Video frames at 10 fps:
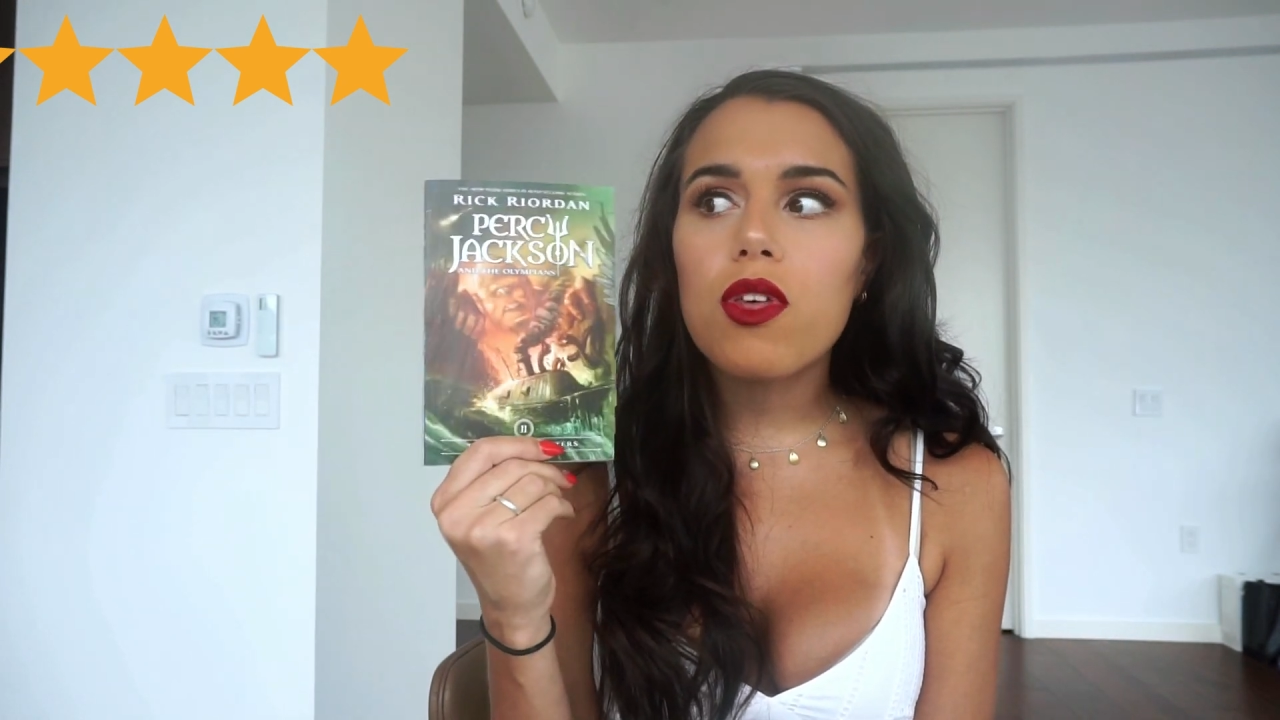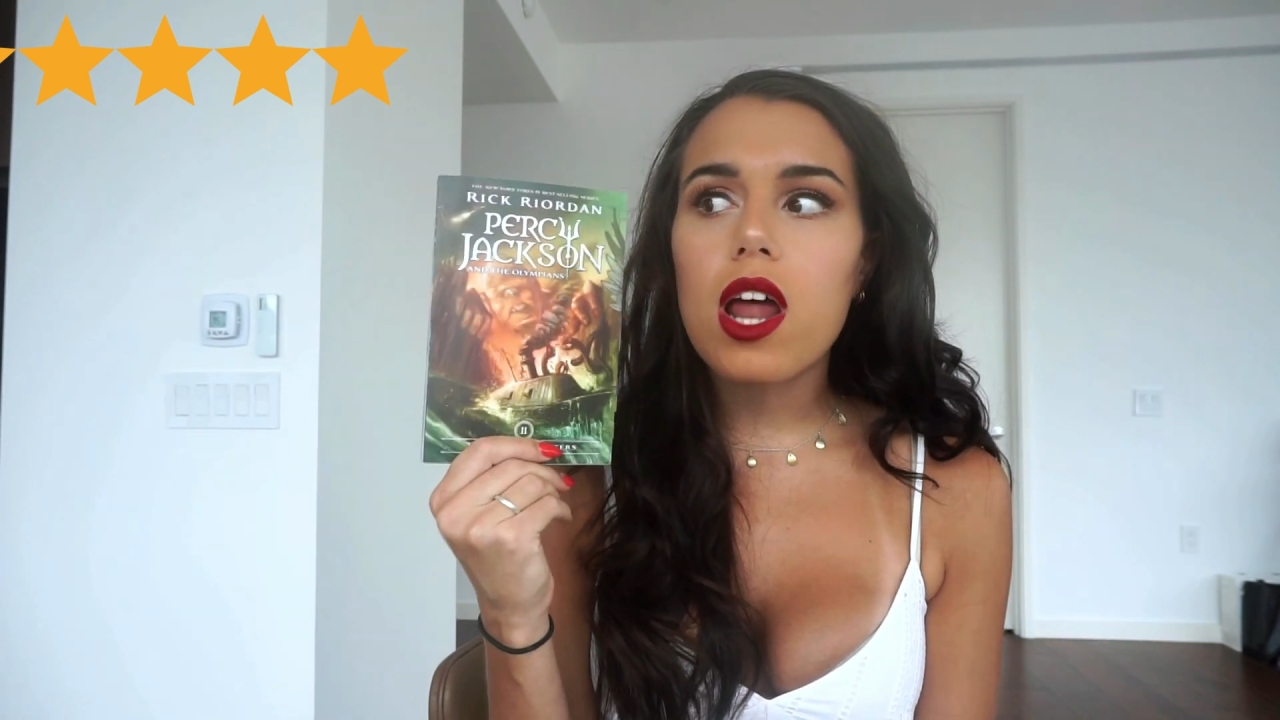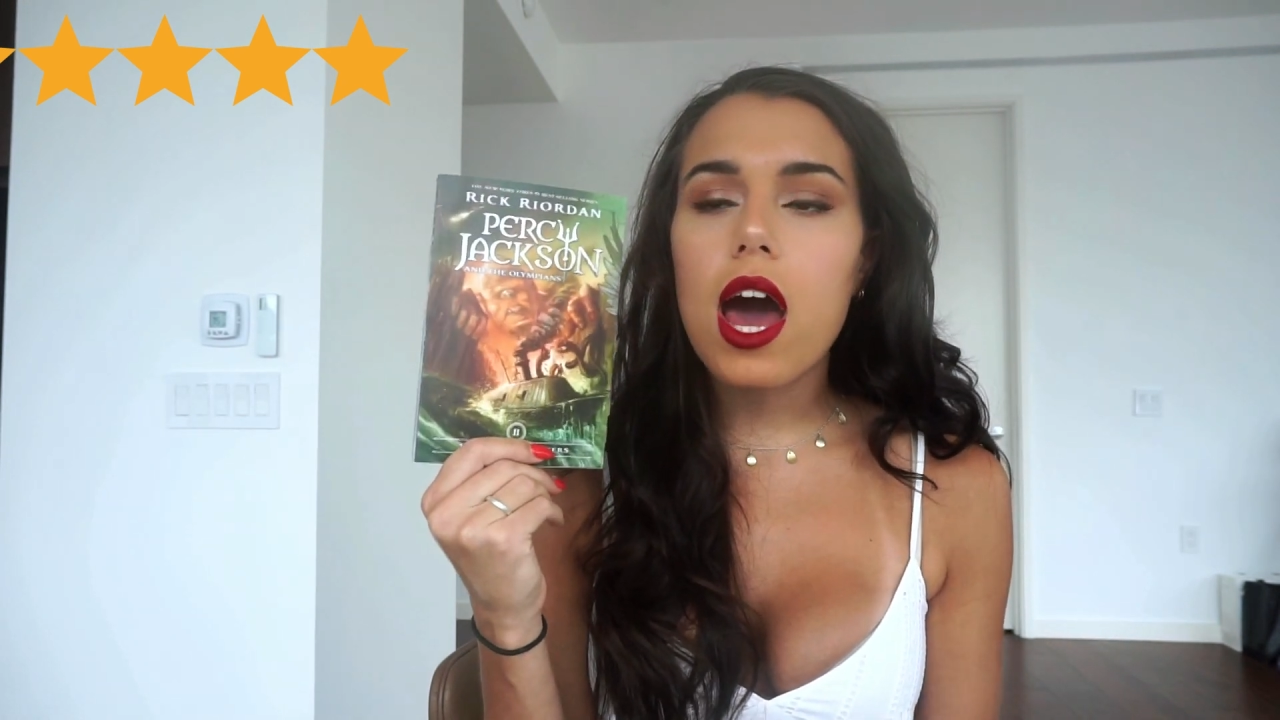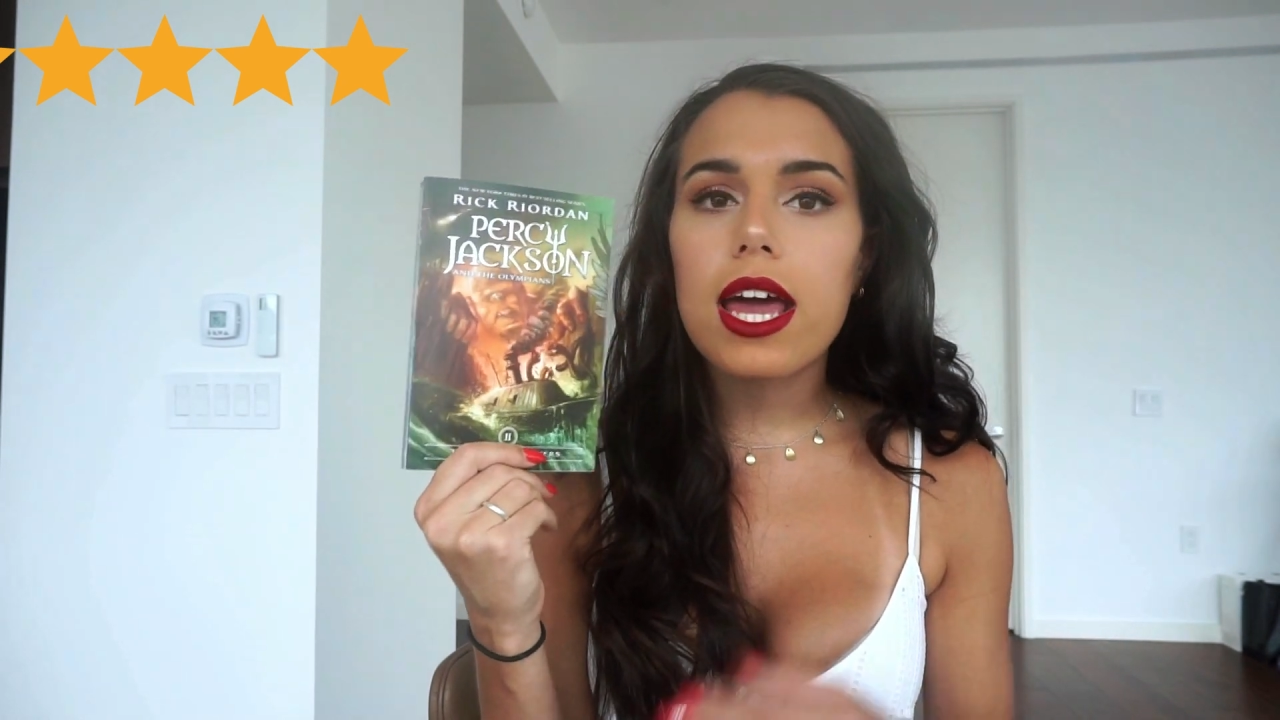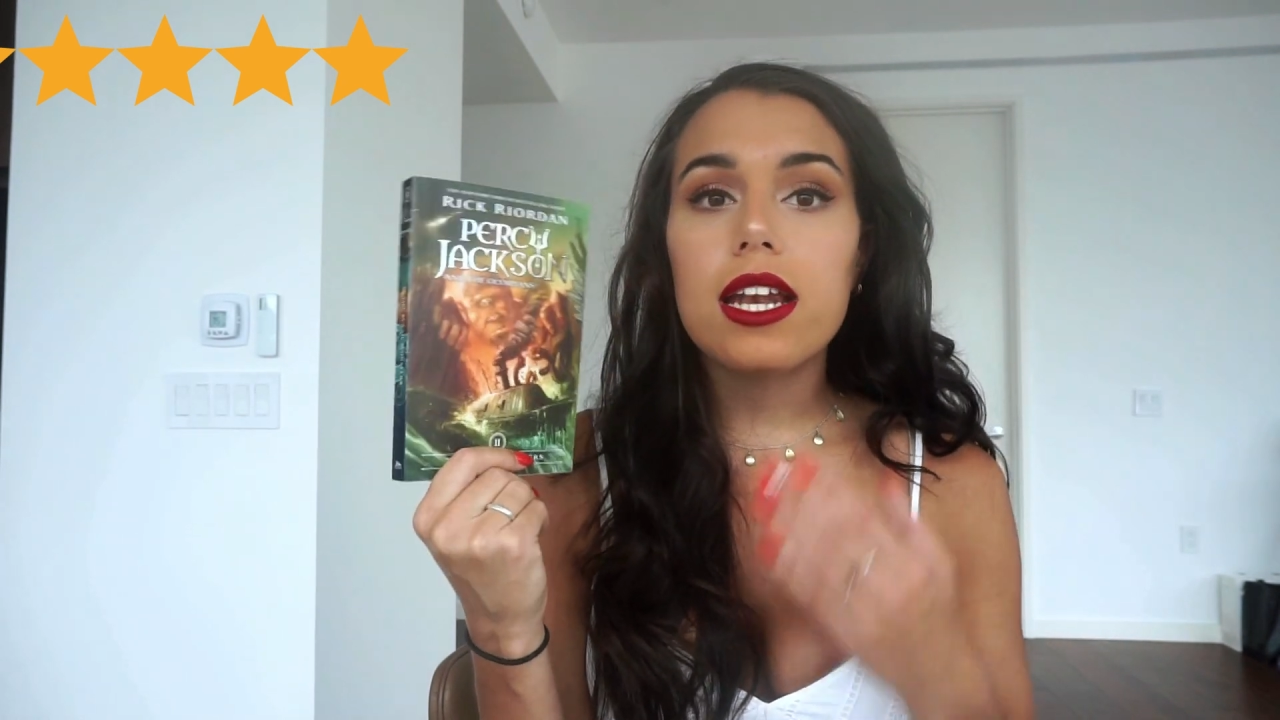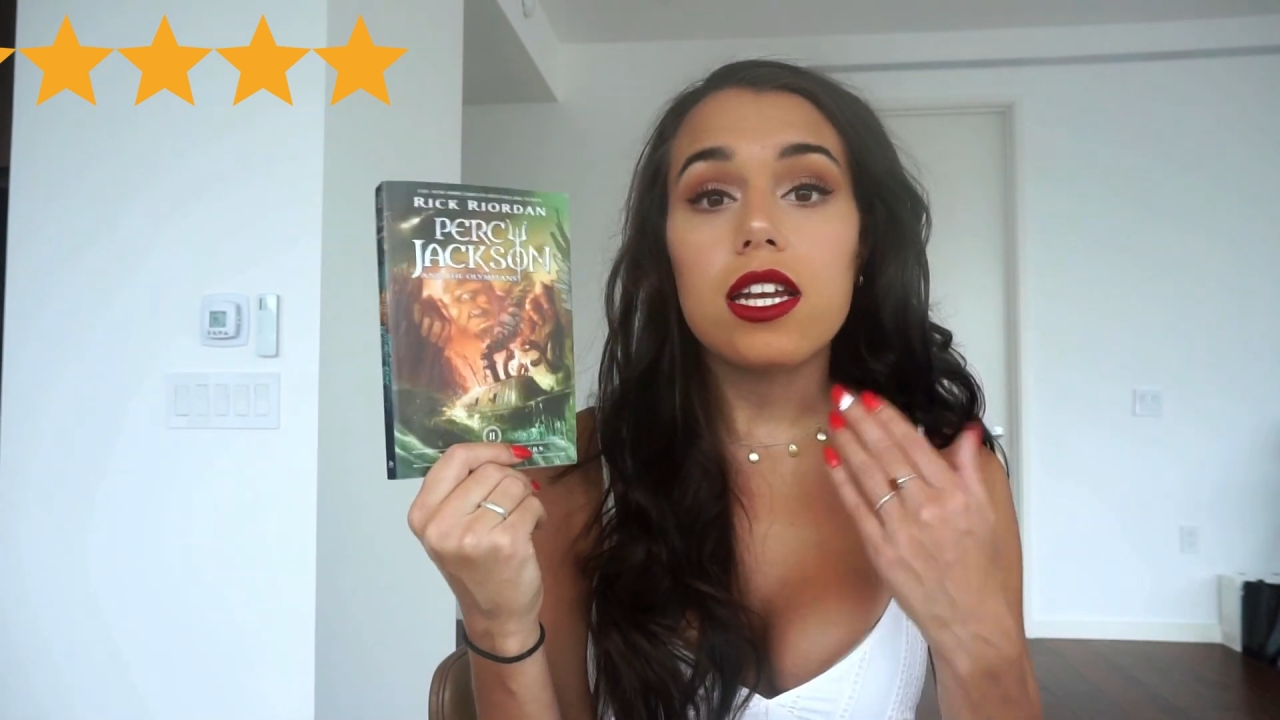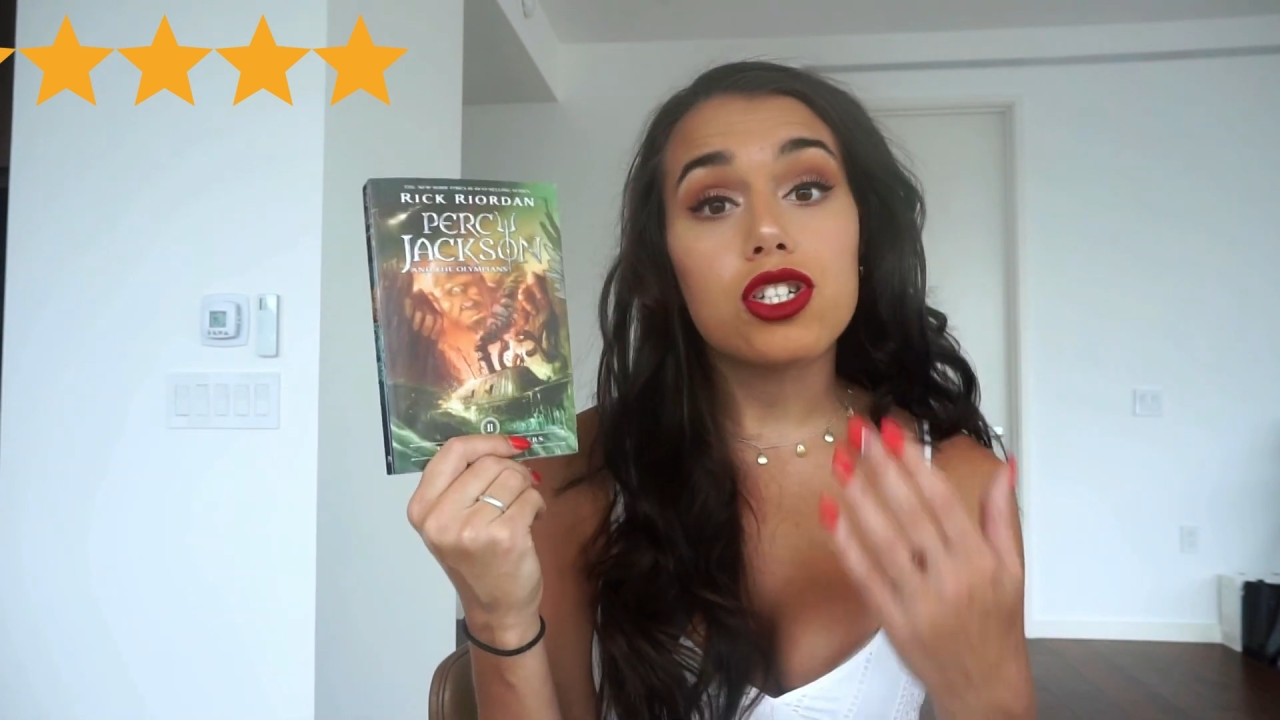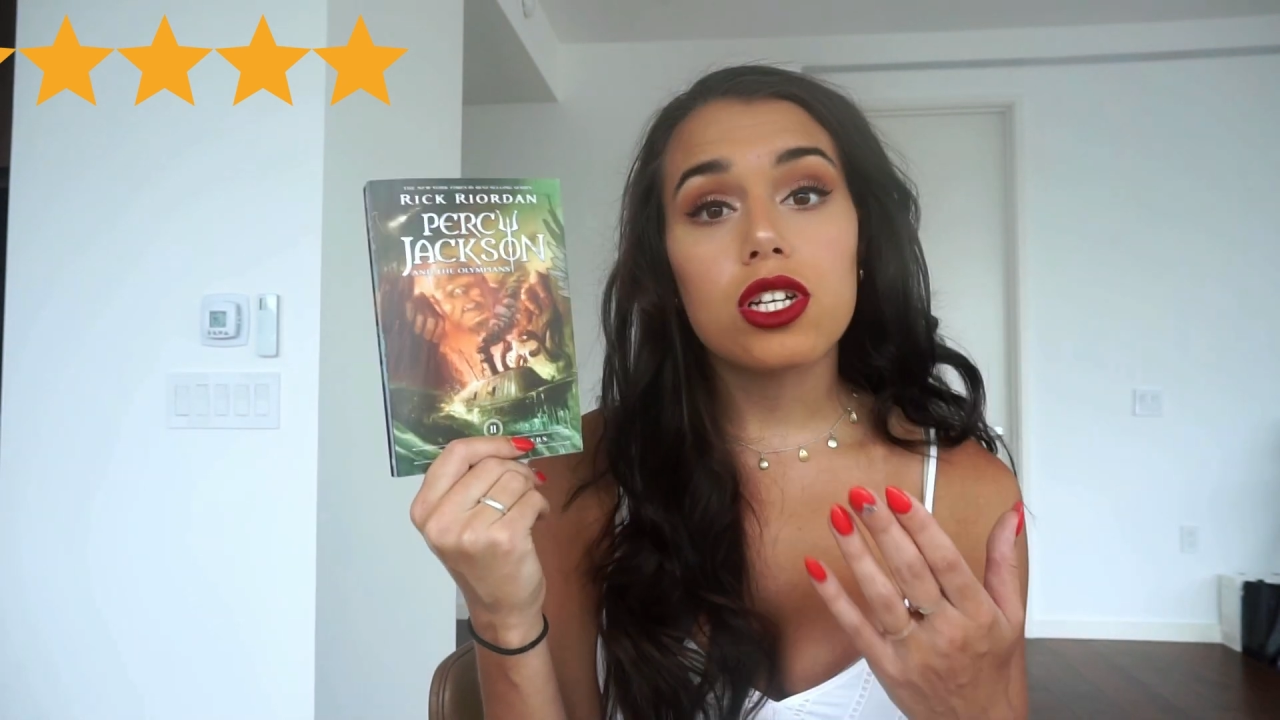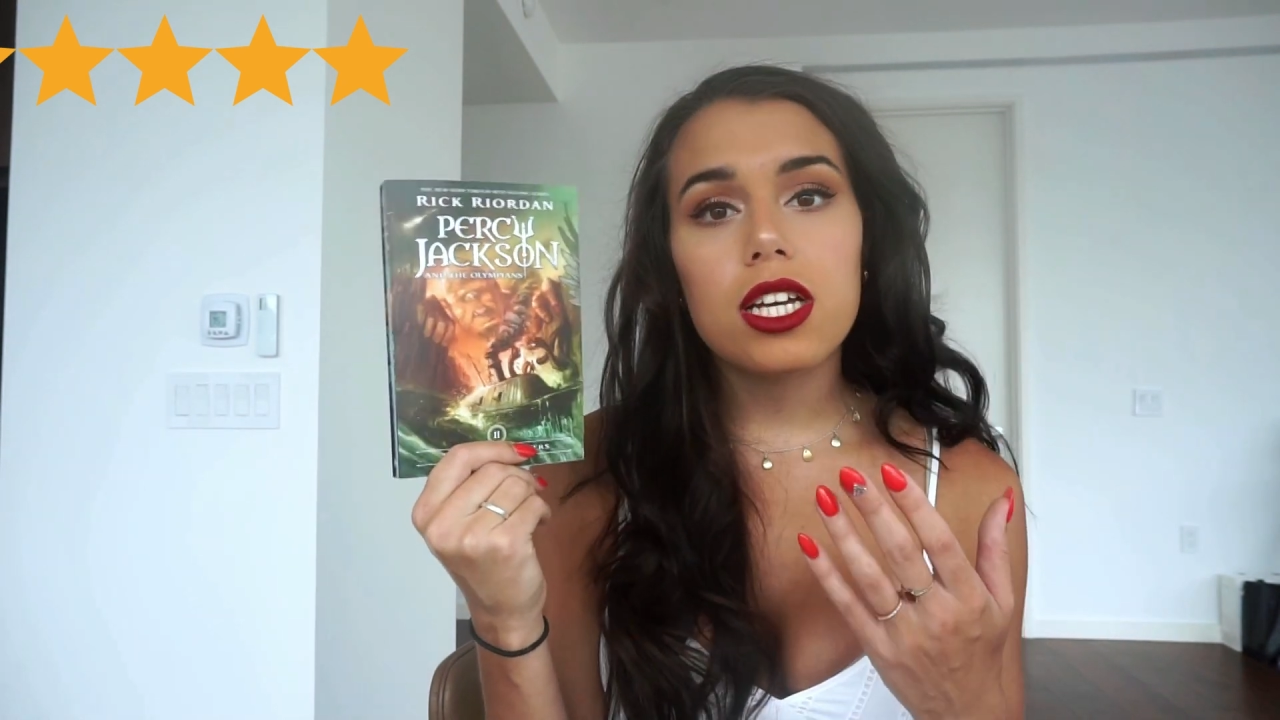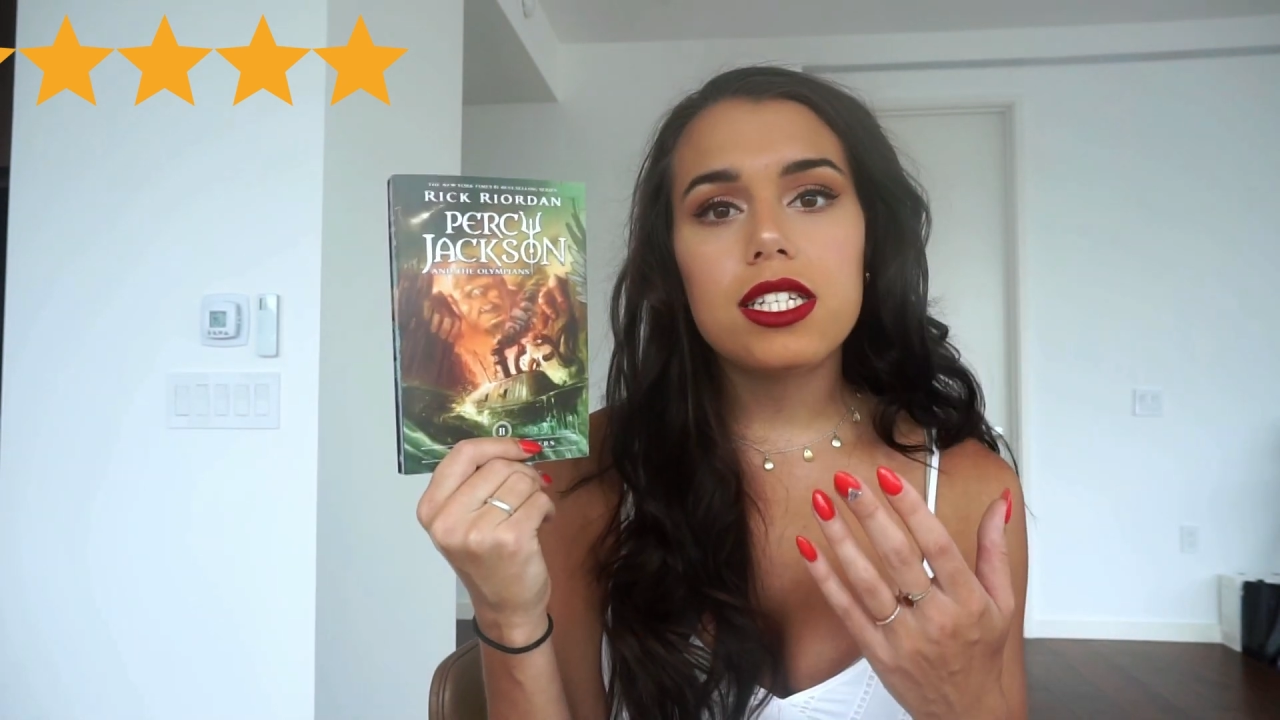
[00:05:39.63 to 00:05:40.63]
than I initially